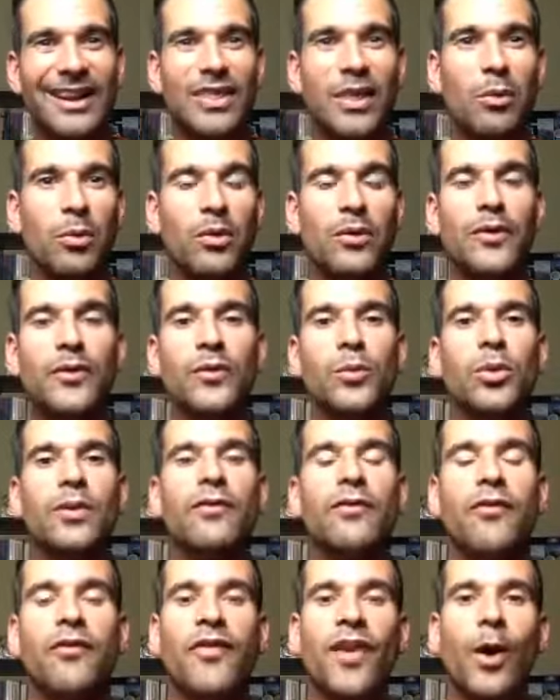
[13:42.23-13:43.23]
That
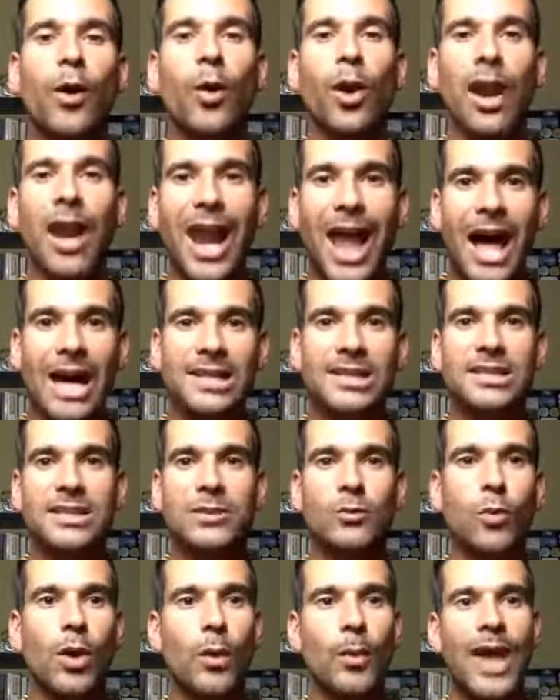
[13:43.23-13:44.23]
we've felt
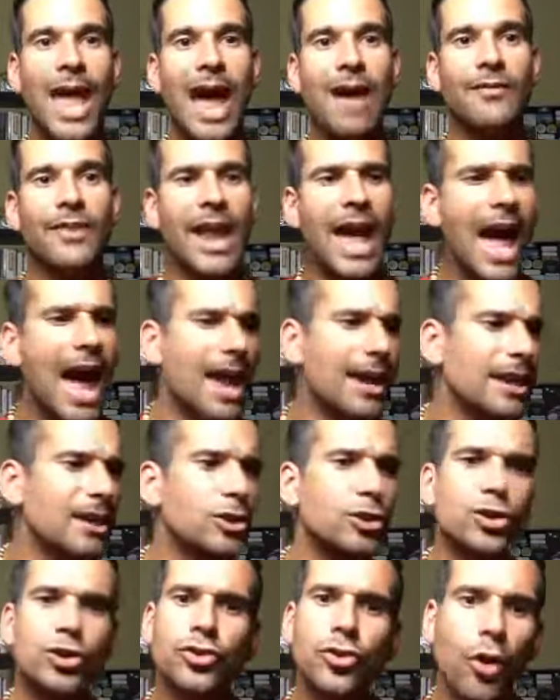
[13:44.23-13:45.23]
lust where we haven't had a
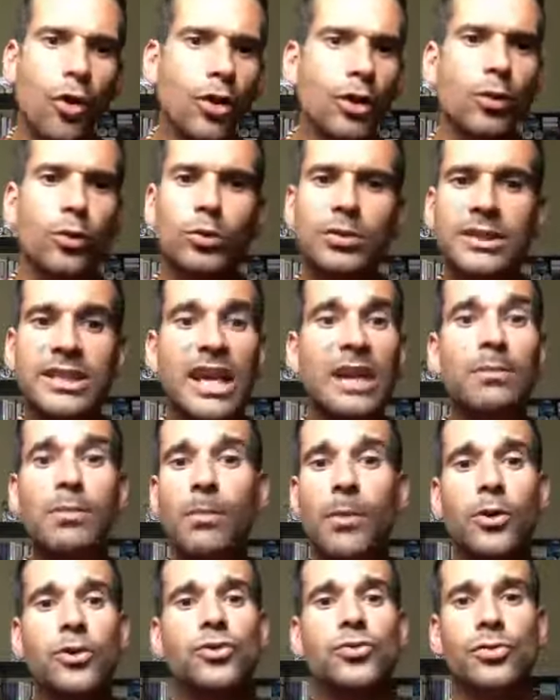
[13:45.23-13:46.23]
historical, deep
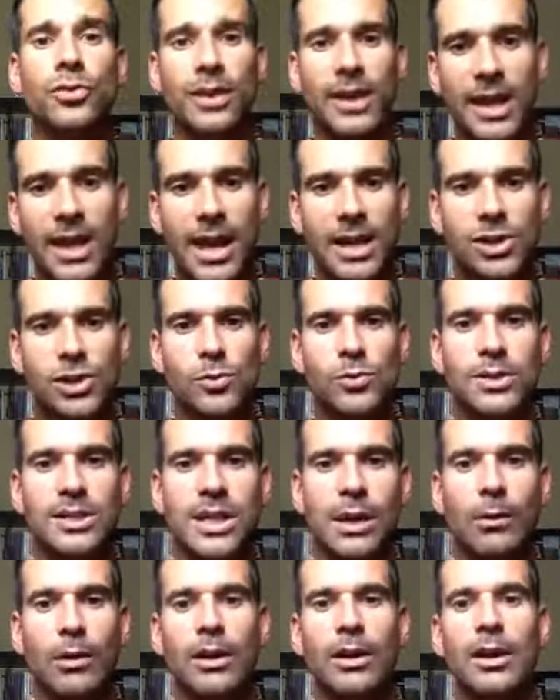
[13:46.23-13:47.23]
emotional connection with
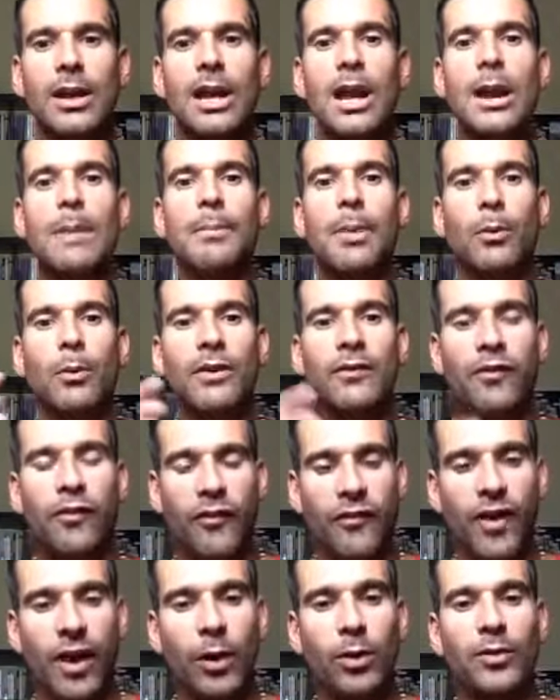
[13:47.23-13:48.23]
someone. We've
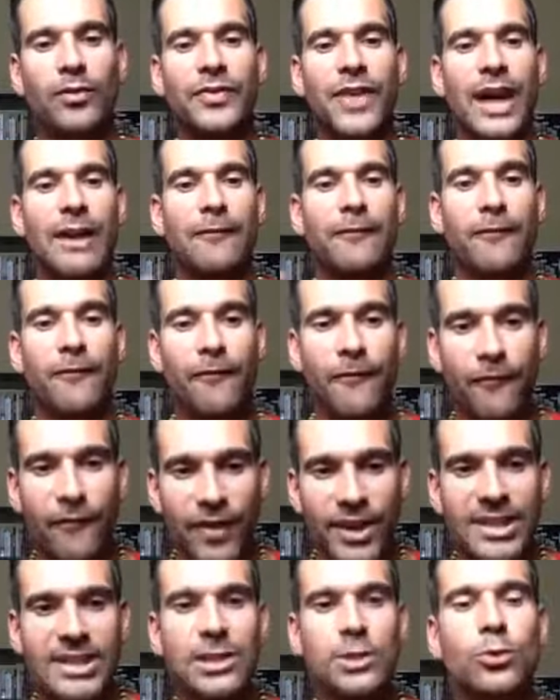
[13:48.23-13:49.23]
felt that
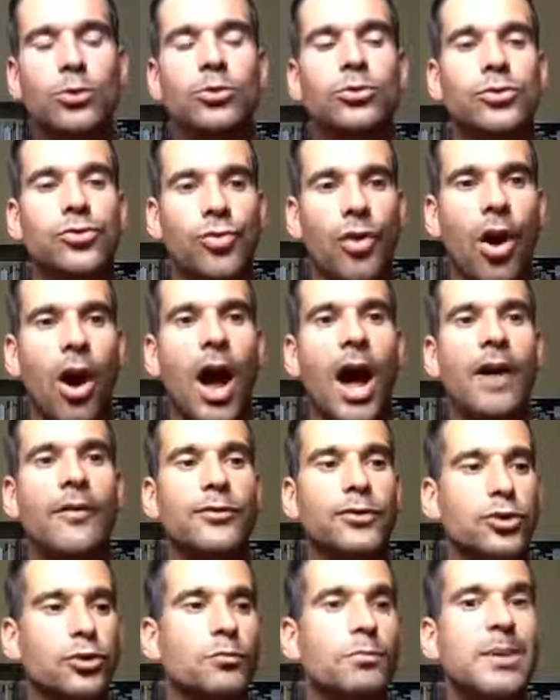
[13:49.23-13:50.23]
physical
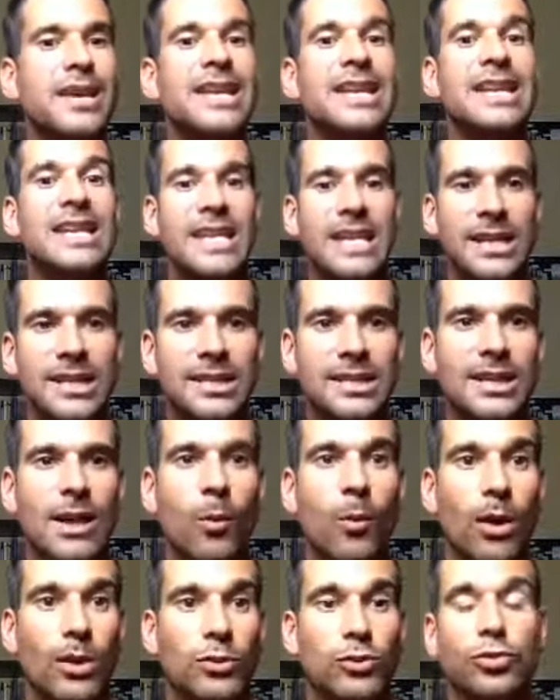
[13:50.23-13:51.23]
drive to be near
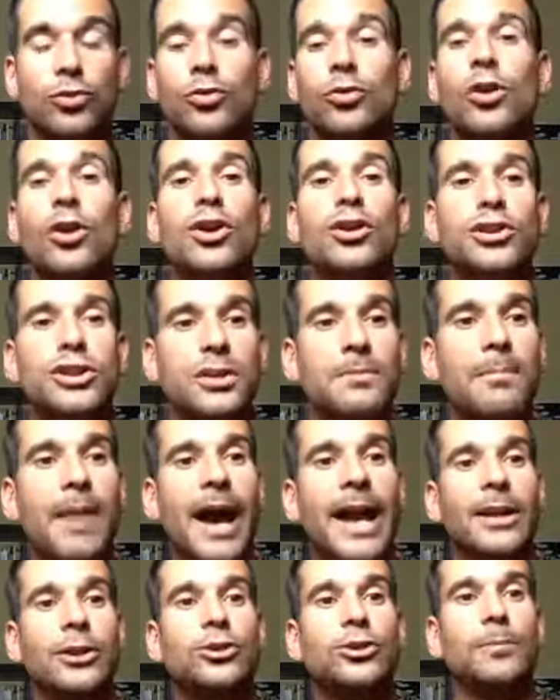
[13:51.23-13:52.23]
someone, to
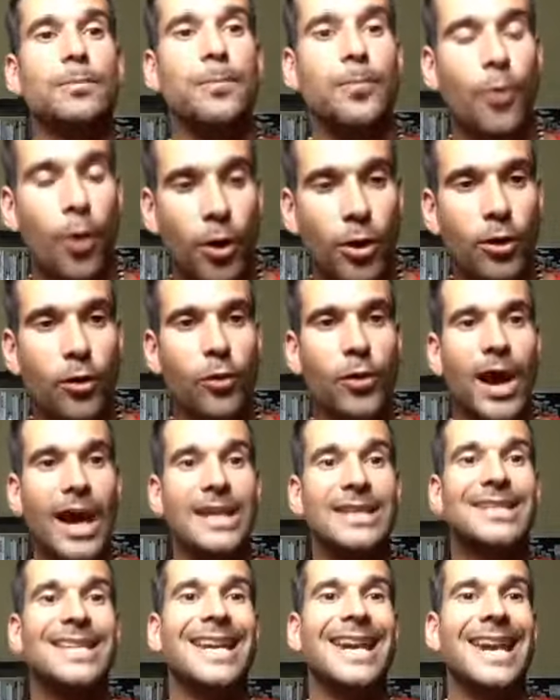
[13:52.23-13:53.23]
mate, to
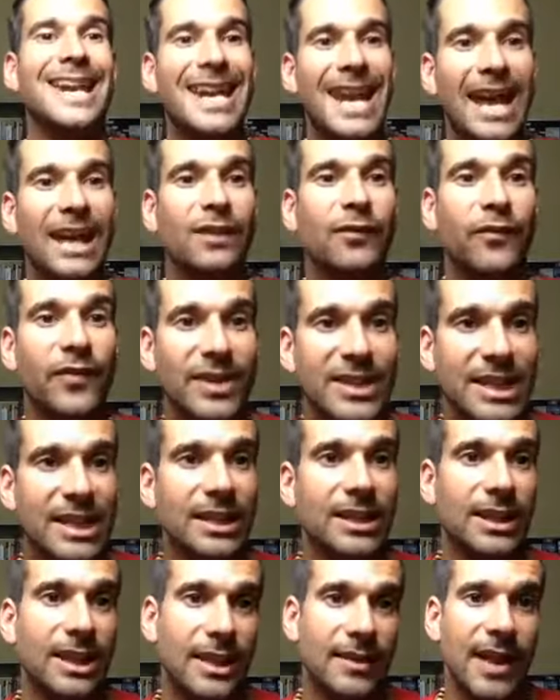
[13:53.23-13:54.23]
procreate, to connect
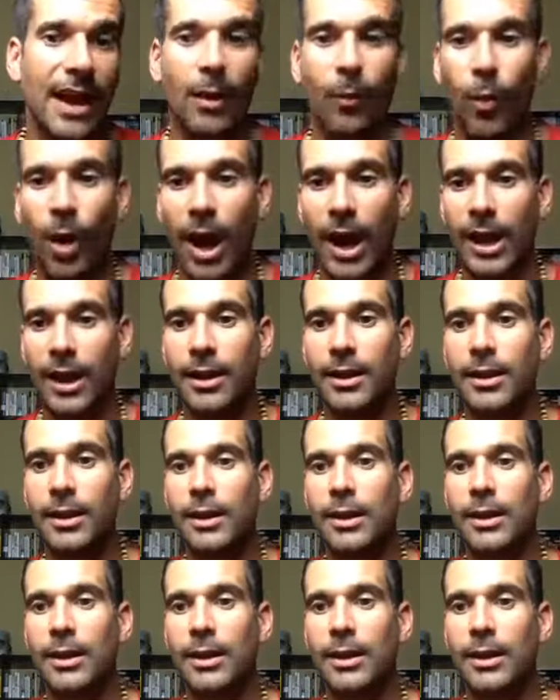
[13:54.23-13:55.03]
physically in that way.